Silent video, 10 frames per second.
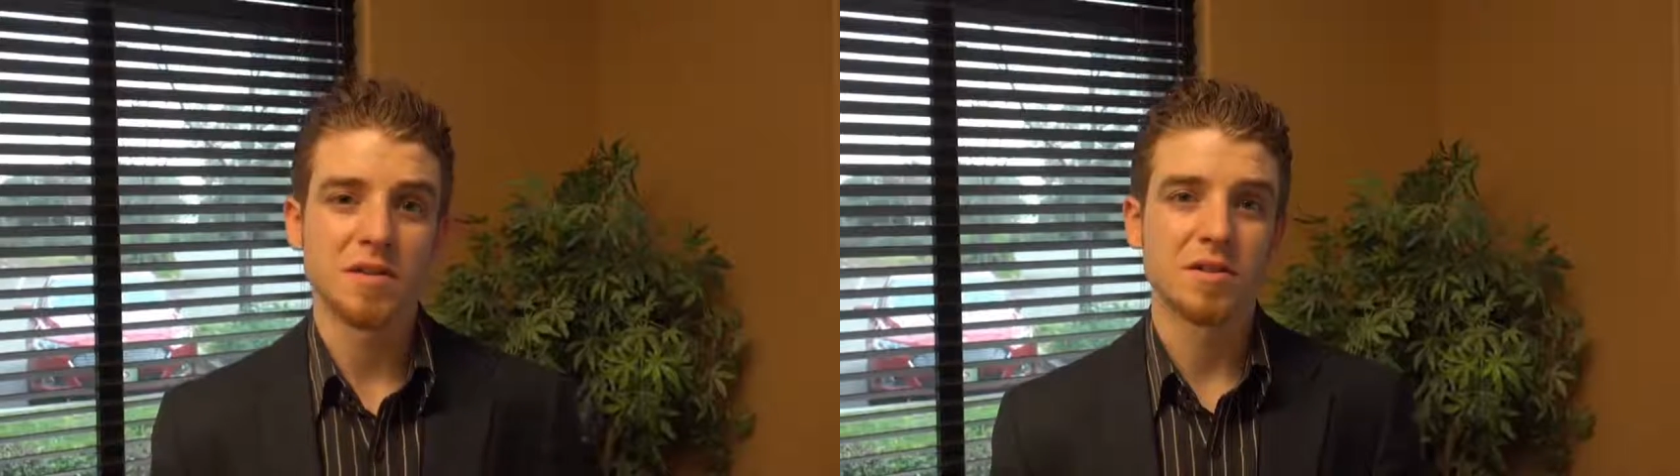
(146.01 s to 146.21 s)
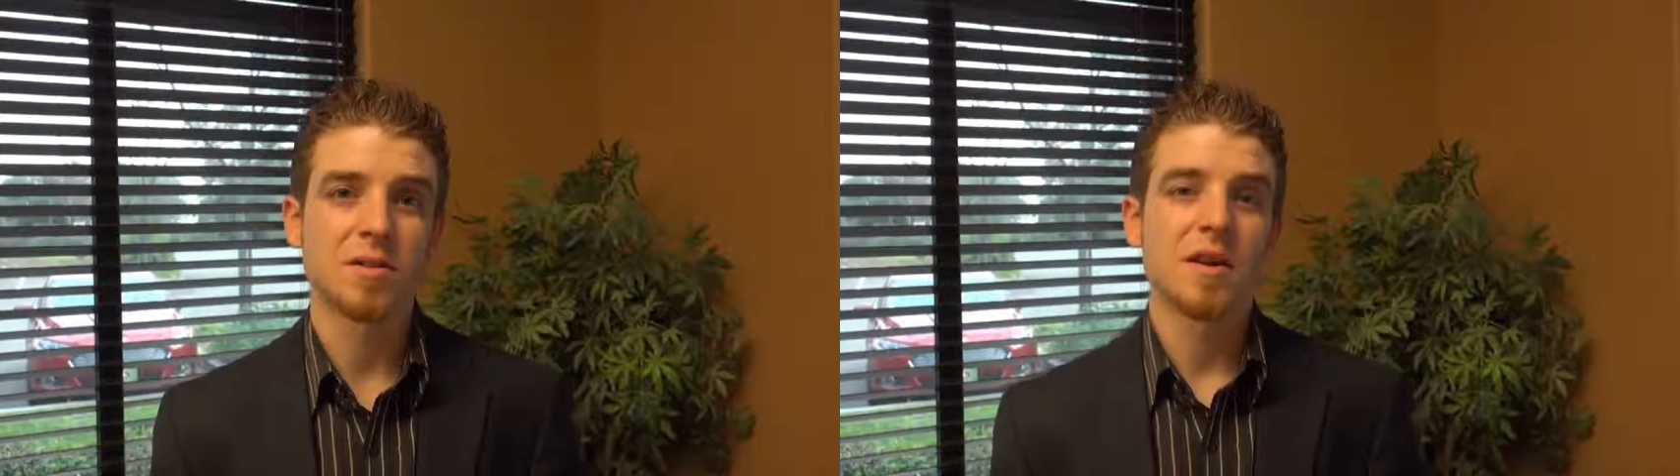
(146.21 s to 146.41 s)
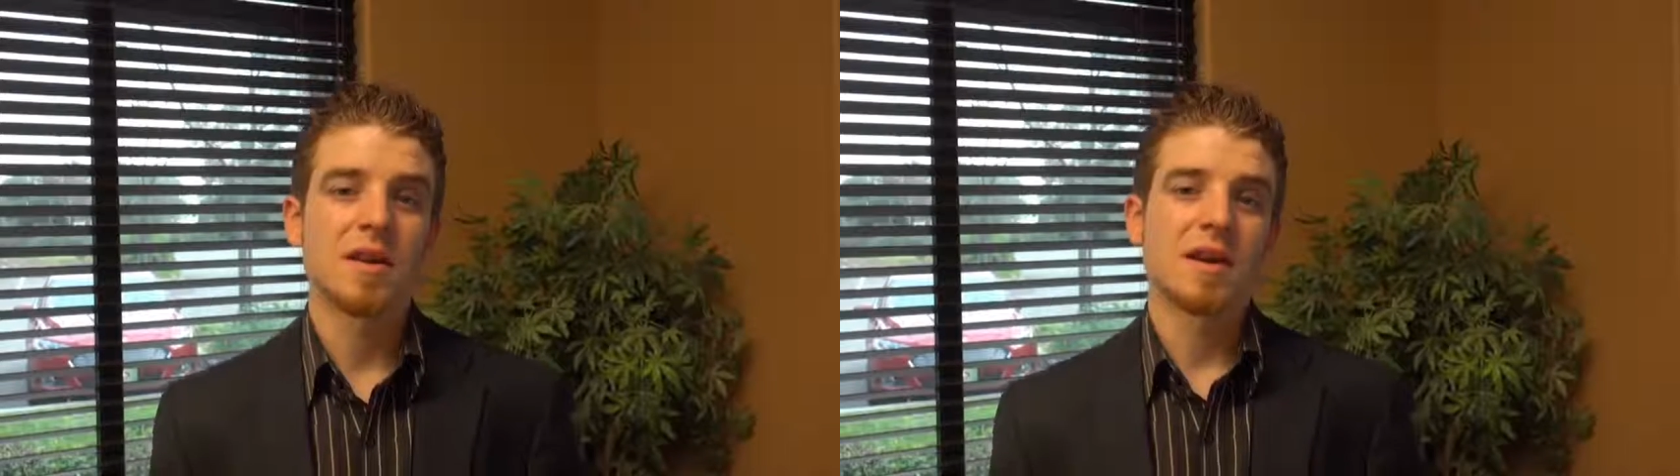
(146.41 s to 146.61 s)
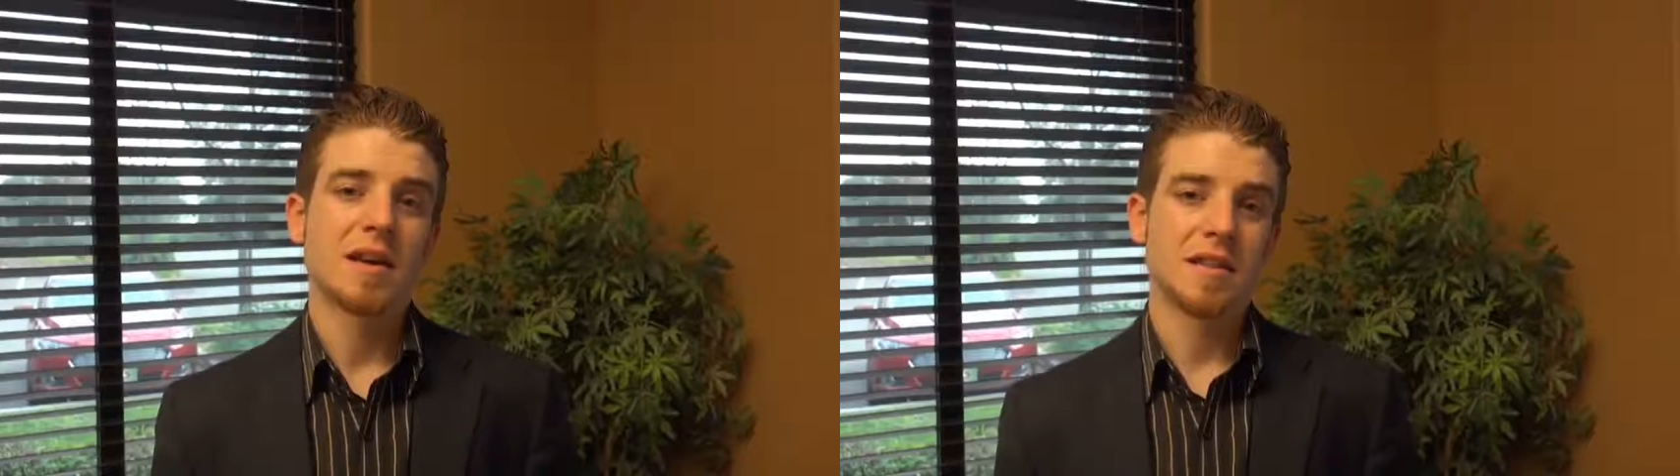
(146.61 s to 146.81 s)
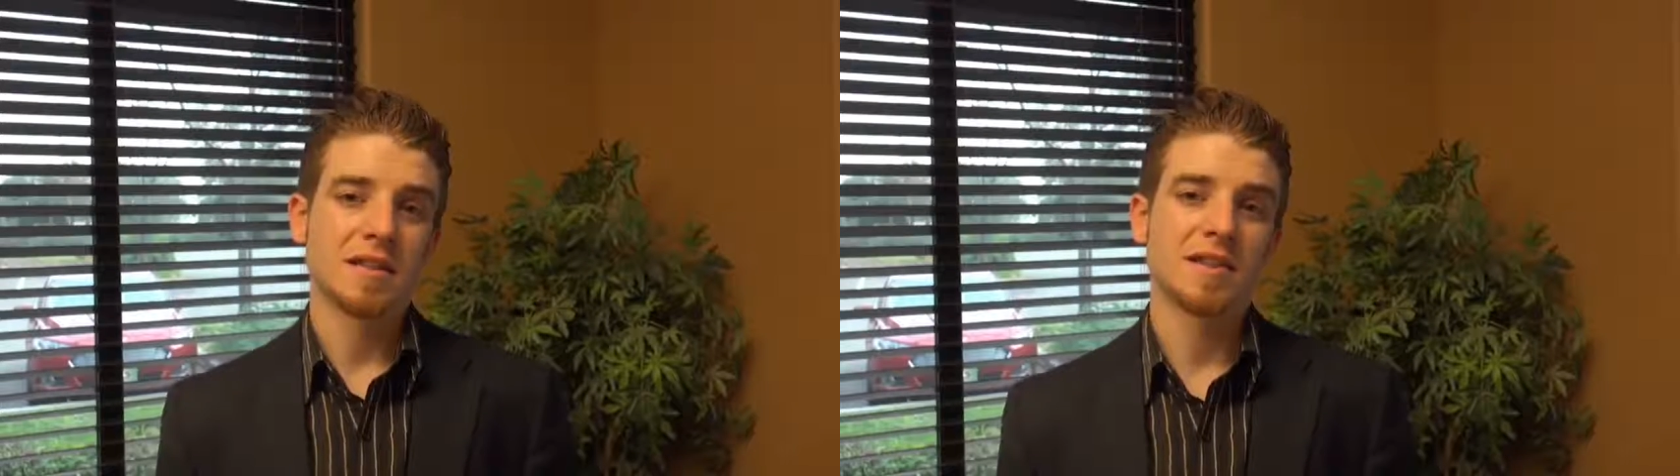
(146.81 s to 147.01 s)
So
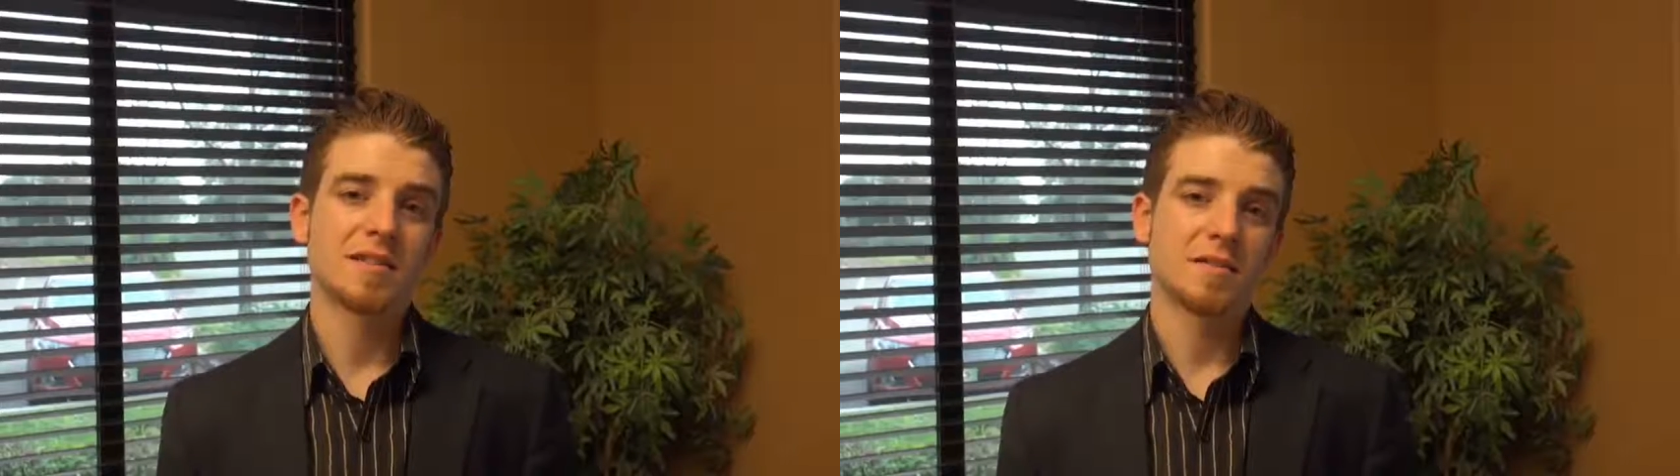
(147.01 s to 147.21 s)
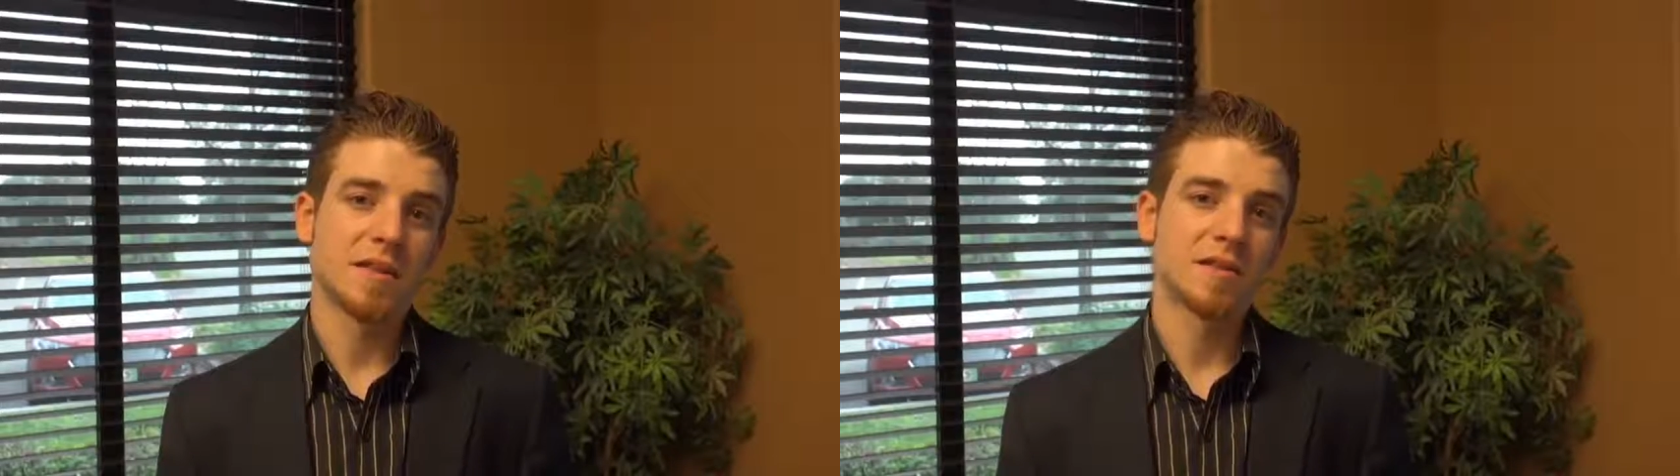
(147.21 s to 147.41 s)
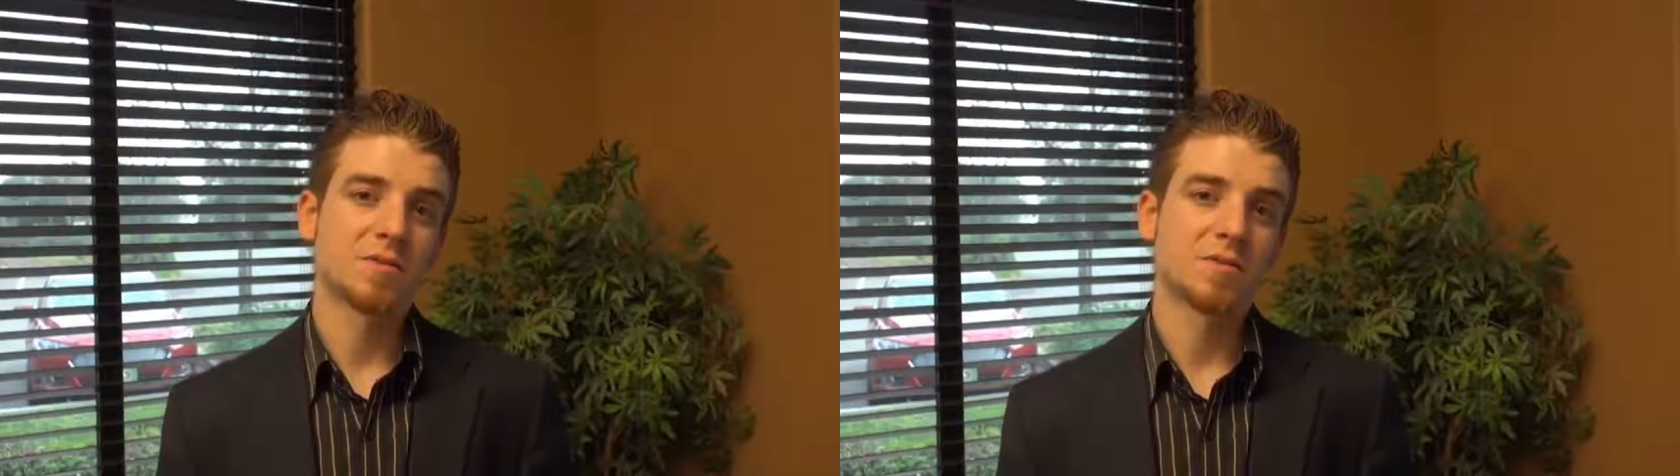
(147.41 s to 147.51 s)
I think that's